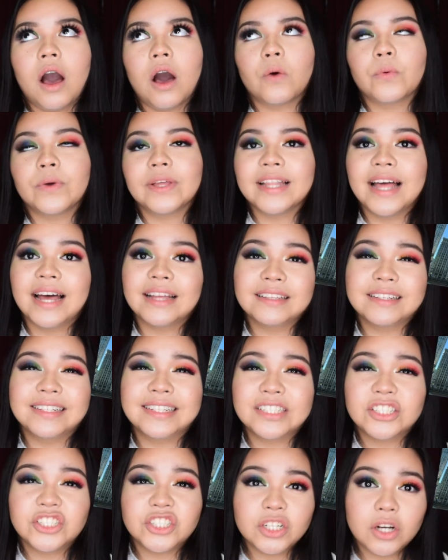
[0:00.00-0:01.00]
We landed
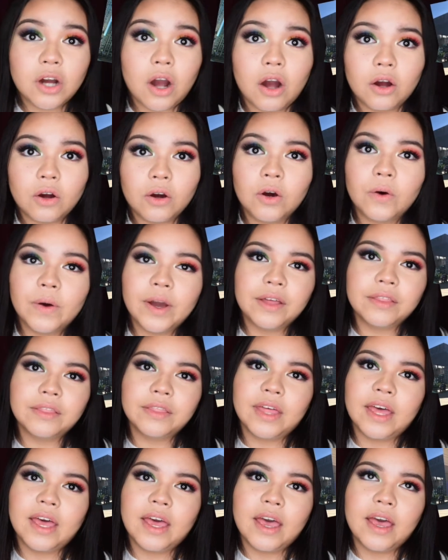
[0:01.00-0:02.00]
in Chicago, and
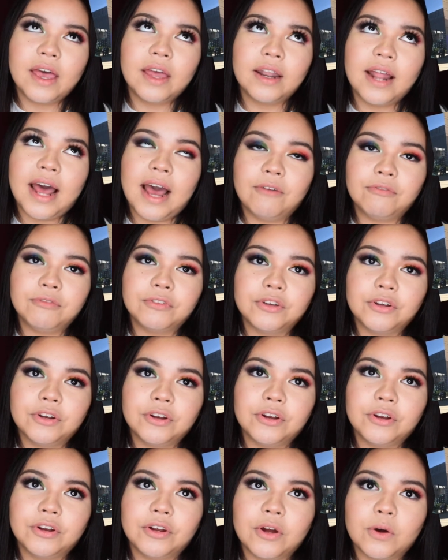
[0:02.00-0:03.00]
then
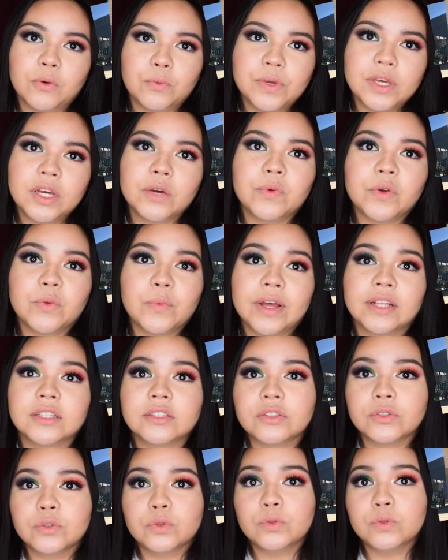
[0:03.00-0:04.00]
after a week we
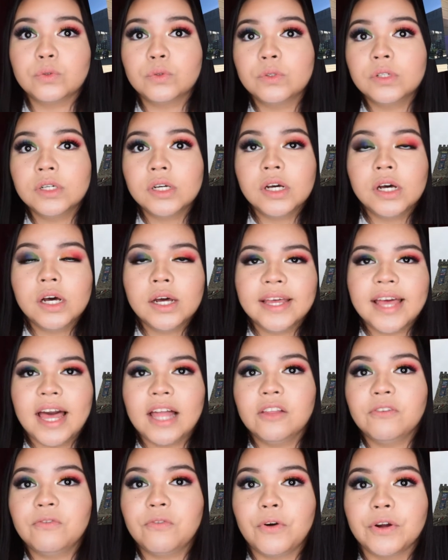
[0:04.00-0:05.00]
went to
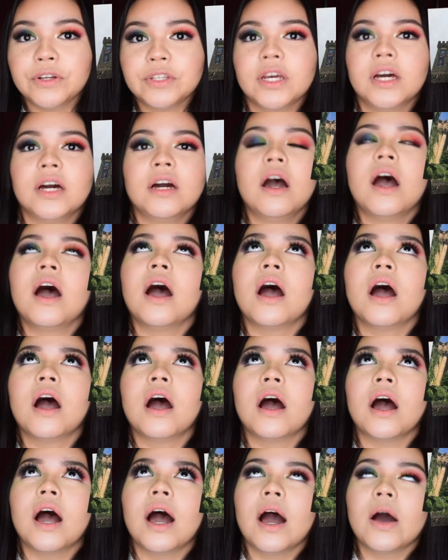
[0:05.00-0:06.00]
California.
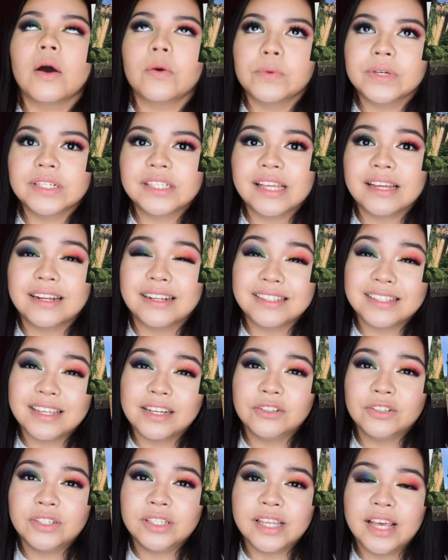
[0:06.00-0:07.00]
We stayed in
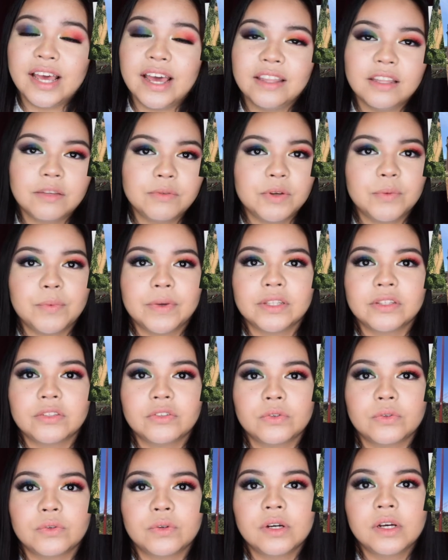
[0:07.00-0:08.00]
San Jose, and then we went
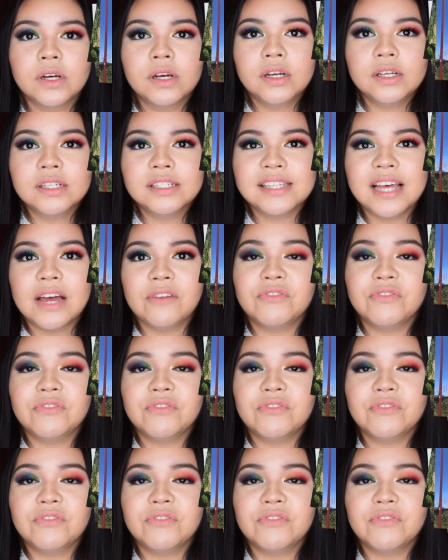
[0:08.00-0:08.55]
to San